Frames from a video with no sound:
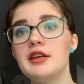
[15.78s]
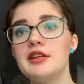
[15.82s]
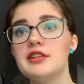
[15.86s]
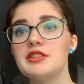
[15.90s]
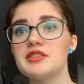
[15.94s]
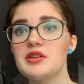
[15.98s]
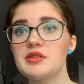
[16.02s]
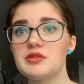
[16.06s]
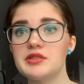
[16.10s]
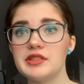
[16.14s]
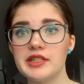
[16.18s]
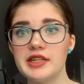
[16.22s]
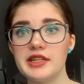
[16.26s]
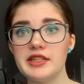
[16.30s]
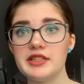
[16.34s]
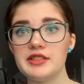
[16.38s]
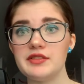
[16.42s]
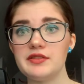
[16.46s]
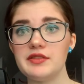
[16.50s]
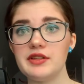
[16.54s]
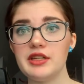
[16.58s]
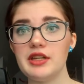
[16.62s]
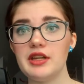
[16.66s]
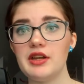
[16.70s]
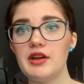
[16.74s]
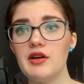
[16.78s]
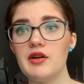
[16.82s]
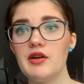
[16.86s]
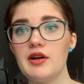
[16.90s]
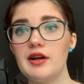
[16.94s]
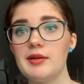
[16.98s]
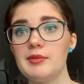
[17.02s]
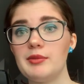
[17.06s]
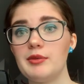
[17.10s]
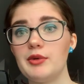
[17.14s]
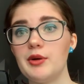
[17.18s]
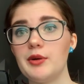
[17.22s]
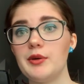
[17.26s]
So in today's video,
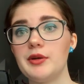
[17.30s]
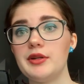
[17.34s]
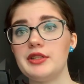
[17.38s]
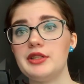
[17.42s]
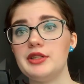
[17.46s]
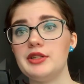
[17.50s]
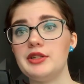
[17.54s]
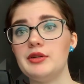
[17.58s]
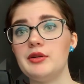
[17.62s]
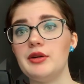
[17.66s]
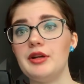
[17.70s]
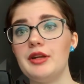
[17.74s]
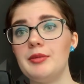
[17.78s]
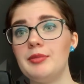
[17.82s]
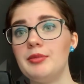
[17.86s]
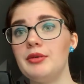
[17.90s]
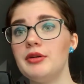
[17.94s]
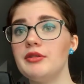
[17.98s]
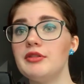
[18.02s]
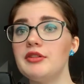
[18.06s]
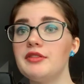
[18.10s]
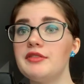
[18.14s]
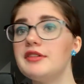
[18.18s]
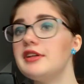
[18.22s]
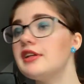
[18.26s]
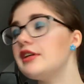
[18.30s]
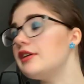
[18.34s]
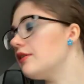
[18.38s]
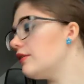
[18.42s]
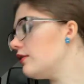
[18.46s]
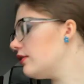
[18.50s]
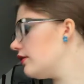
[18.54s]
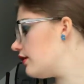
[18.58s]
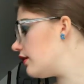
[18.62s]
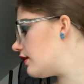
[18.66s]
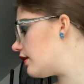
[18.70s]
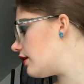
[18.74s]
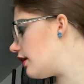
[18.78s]
I'm going to do a book
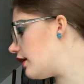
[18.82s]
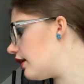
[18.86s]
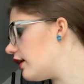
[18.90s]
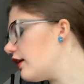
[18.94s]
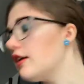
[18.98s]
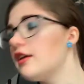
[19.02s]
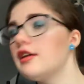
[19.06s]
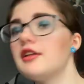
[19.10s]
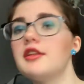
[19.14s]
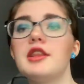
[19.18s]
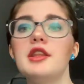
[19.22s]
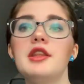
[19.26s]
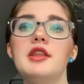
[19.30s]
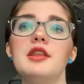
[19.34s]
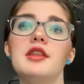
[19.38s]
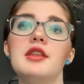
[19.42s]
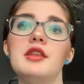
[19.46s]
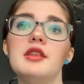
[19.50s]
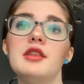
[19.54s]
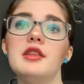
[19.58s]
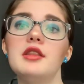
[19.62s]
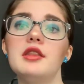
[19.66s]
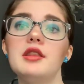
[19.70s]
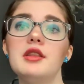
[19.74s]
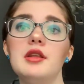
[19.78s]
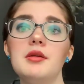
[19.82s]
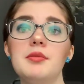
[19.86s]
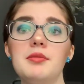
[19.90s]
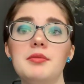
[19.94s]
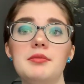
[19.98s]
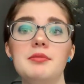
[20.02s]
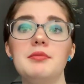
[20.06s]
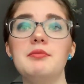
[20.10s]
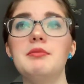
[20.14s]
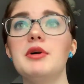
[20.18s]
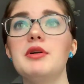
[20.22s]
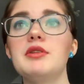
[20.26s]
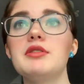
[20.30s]
review on the
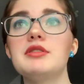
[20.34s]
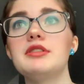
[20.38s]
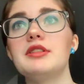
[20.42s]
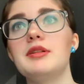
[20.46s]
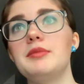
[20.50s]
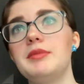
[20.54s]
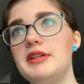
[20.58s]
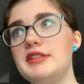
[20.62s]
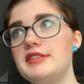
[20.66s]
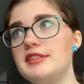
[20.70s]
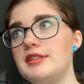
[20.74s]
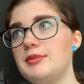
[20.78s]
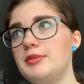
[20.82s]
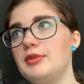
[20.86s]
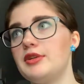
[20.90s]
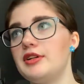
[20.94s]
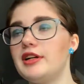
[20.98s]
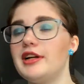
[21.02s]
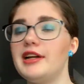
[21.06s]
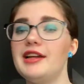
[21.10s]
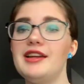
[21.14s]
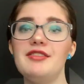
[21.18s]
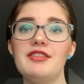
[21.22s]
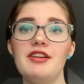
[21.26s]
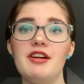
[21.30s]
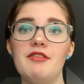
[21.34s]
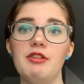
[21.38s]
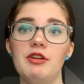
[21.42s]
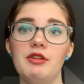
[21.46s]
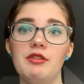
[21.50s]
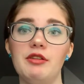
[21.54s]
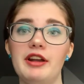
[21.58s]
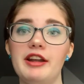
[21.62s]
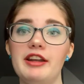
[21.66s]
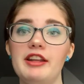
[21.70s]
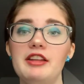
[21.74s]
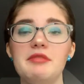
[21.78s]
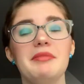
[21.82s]
most amazing book I have ever
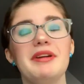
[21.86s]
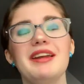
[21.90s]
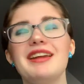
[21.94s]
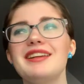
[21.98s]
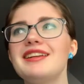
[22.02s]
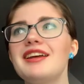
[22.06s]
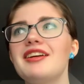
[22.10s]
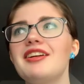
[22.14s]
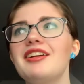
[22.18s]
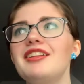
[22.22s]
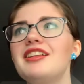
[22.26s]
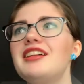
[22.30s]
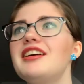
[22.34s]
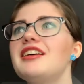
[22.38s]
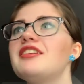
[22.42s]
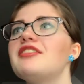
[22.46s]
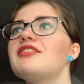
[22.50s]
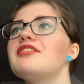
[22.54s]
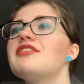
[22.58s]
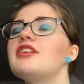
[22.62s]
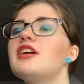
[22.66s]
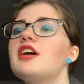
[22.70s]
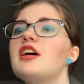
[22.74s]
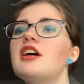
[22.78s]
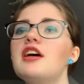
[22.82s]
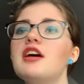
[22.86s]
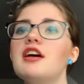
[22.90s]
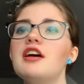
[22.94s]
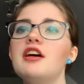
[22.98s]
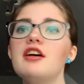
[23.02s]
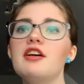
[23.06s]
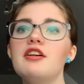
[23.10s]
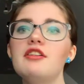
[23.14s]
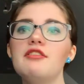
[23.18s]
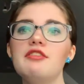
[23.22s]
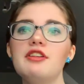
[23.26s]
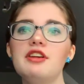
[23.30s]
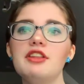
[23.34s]
read in my entire life.
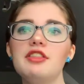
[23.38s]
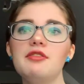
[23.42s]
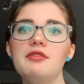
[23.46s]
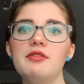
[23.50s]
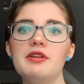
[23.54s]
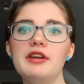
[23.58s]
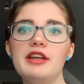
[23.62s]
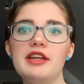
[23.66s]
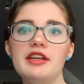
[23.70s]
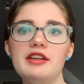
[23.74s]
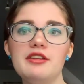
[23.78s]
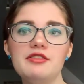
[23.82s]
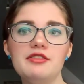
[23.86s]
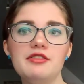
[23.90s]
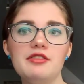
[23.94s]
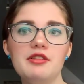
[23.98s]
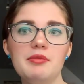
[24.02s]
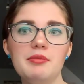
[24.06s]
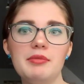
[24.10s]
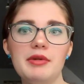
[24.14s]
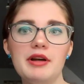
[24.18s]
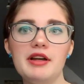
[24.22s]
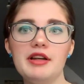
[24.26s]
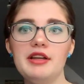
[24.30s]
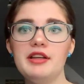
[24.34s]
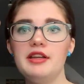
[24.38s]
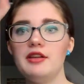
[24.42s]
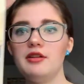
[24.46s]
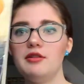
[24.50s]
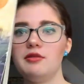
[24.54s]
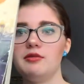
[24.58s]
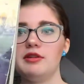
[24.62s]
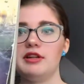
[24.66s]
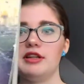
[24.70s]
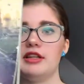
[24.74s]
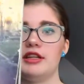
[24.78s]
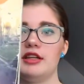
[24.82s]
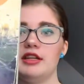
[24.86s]
Fifth Wave by
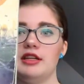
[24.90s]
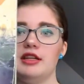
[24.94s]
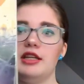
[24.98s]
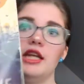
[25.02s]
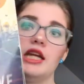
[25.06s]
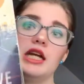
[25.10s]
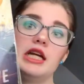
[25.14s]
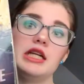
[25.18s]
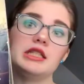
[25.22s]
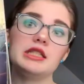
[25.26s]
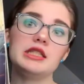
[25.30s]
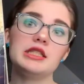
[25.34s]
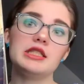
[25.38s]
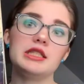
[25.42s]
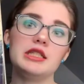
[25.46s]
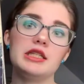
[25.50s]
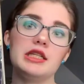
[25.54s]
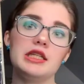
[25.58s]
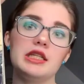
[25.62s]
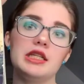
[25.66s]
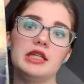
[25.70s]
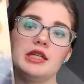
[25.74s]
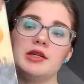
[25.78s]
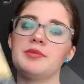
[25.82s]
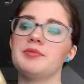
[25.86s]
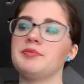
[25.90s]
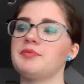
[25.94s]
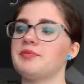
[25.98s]
Rick Yancey.